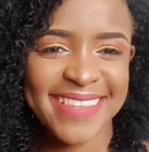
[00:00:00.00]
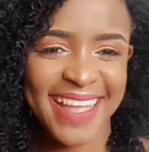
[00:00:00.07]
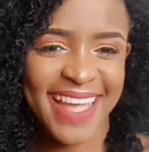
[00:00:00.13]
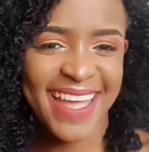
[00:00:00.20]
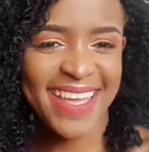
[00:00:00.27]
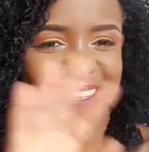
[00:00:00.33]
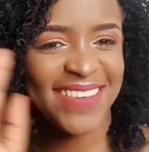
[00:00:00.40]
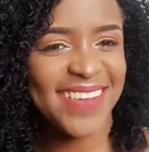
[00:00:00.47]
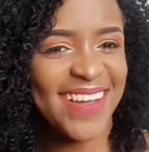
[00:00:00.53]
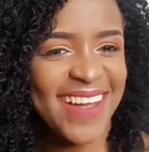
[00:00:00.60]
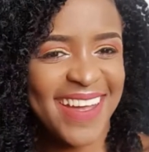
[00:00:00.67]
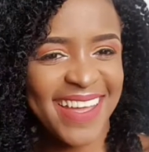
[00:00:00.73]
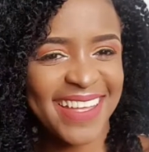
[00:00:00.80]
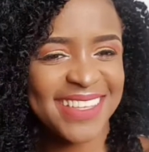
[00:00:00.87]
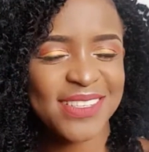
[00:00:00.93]
Hey you
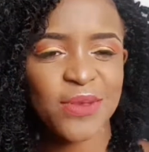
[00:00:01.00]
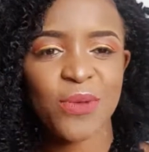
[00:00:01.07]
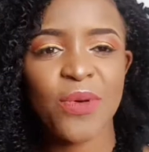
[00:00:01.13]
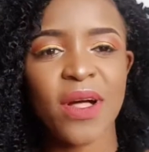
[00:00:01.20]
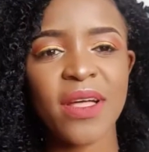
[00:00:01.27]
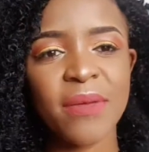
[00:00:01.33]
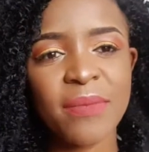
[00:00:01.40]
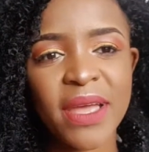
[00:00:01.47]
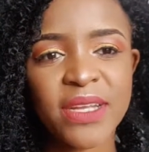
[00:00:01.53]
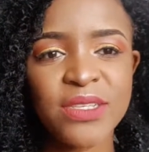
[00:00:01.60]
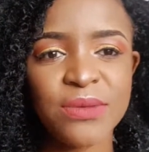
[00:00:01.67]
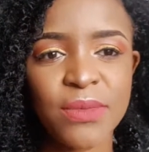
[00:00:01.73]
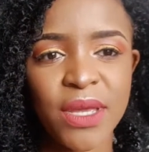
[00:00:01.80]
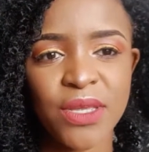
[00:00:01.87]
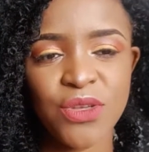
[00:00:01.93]
guys, welcome back
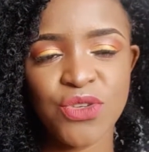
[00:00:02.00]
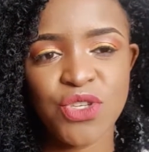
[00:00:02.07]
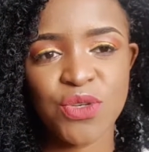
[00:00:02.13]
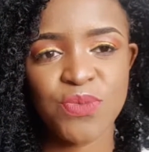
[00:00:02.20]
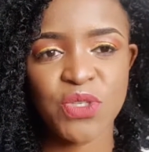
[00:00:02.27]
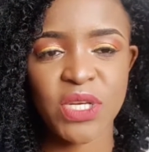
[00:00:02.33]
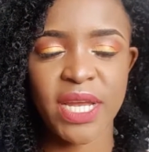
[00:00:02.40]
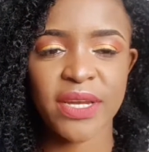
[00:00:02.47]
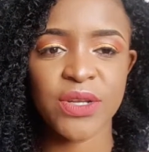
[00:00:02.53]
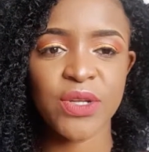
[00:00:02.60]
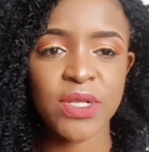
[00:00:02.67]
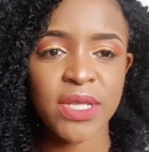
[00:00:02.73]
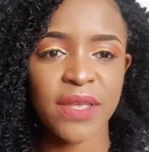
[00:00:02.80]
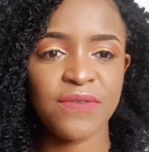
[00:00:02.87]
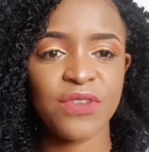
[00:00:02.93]
to my YouTube
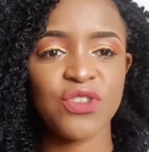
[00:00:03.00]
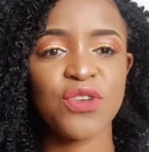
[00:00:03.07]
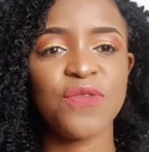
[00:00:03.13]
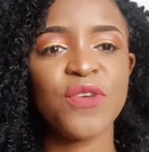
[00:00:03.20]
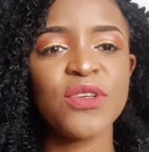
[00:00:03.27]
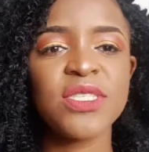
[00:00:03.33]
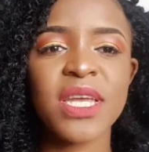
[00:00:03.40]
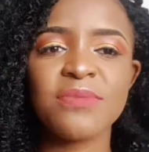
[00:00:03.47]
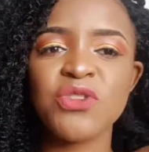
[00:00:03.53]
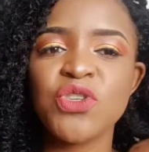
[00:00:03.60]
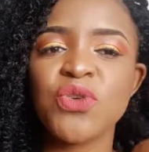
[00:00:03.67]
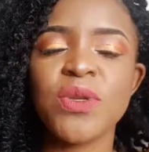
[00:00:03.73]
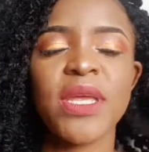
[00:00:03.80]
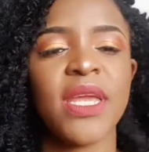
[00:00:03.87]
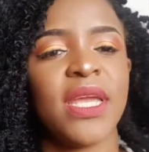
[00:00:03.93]
channel. If it's your first time
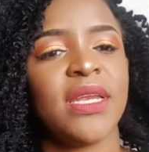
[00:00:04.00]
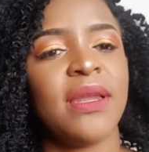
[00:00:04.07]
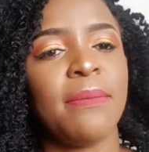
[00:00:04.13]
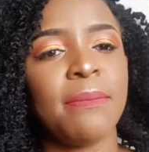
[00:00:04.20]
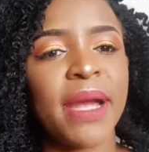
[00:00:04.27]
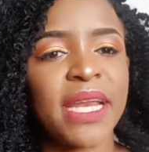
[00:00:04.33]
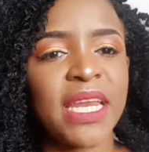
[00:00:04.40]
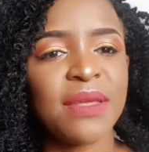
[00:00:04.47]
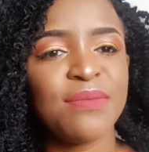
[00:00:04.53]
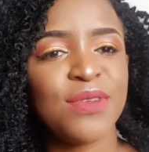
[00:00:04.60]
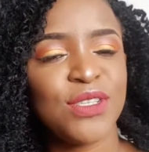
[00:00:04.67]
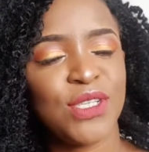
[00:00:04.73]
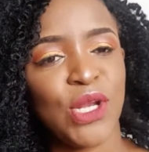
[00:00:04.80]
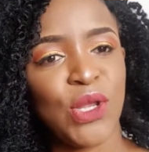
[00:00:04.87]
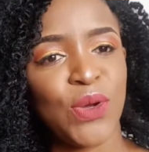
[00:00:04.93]
tuning in, my name
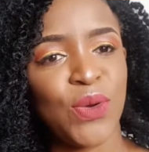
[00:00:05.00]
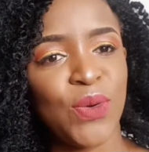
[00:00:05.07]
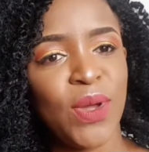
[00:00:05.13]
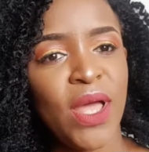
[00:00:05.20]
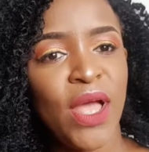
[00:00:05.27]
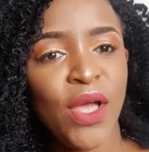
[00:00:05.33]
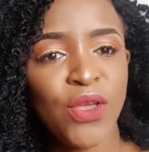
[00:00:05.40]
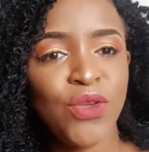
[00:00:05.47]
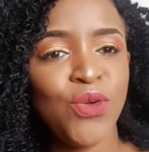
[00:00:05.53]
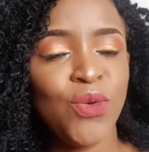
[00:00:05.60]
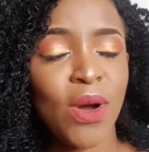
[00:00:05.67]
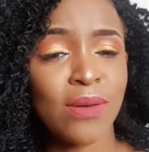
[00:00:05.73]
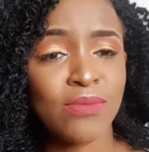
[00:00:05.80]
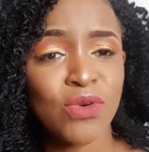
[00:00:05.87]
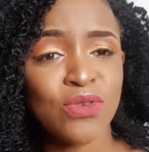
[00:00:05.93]
is Lo.
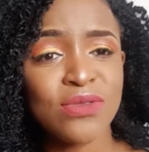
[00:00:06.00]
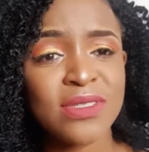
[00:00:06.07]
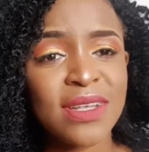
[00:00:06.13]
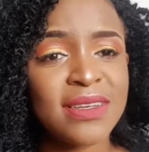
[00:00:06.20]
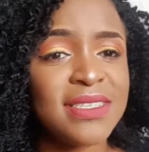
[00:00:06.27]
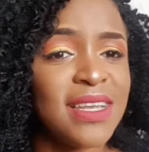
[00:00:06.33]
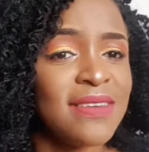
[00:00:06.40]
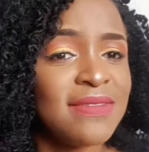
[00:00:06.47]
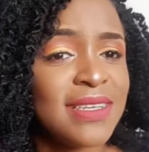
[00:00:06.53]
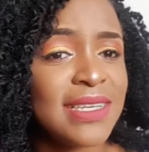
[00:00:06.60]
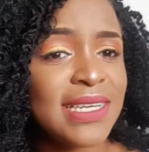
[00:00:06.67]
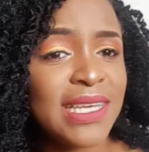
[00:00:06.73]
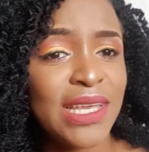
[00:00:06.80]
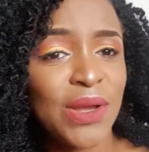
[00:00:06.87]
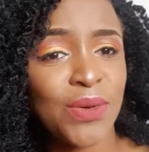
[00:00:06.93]
You are most
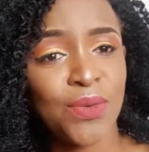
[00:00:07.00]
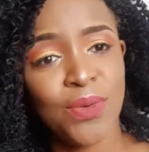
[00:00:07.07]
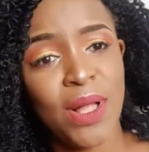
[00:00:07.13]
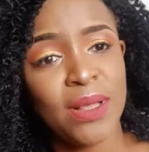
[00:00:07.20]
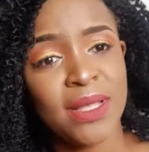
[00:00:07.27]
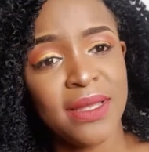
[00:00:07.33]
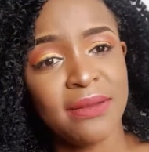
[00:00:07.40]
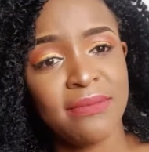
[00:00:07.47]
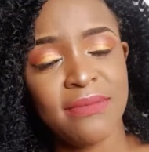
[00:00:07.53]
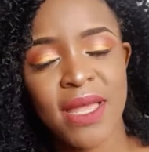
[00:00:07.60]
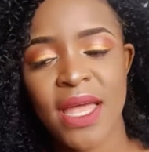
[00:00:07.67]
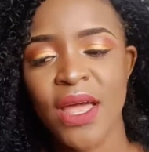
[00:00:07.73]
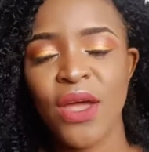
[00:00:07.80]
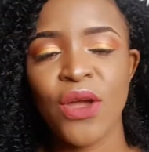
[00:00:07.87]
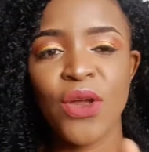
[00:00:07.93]
definitely welcome.
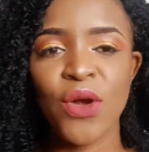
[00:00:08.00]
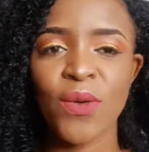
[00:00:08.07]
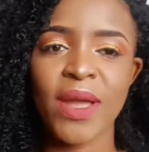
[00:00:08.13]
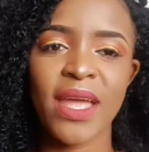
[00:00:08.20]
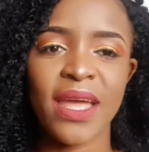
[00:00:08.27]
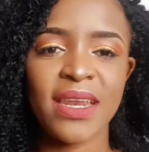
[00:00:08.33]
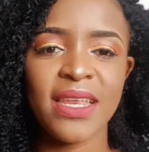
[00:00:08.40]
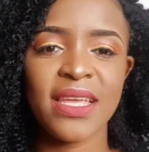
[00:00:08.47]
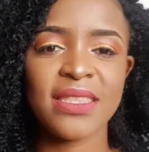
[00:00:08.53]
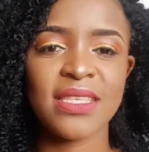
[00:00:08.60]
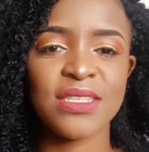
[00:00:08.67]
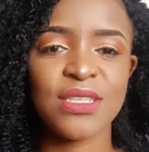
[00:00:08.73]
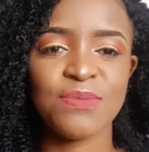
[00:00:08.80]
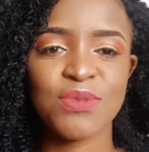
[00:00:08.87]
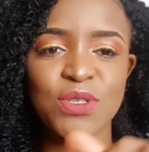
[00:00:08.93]
Go ahead, hit
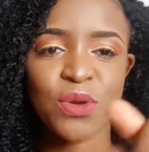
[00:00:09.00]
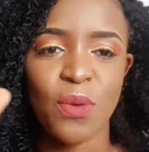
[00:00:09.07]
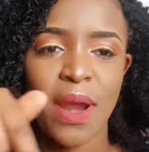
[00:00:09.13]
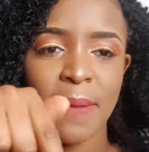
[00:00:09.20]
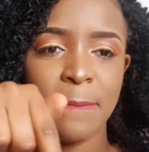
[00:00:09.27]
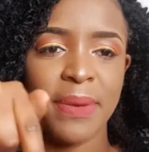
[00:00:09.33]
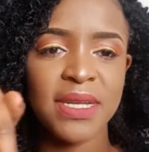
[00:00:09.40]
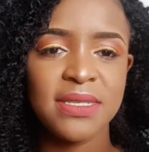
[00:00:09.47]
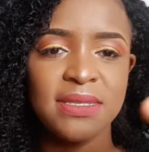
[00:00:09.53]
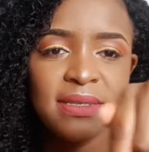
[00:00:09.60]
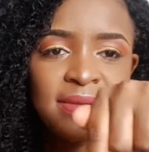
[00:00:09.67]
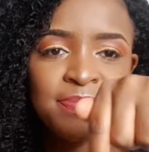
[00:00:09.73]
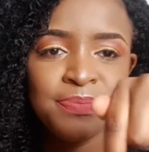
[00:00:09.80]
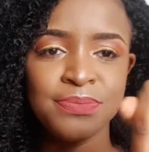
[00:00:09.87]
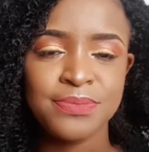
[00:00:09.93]
the subscribe
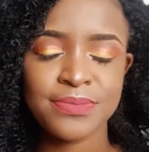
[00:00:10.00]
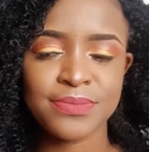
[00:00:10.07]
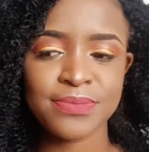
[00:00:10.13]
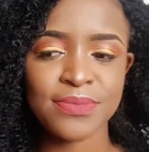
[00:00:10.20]
button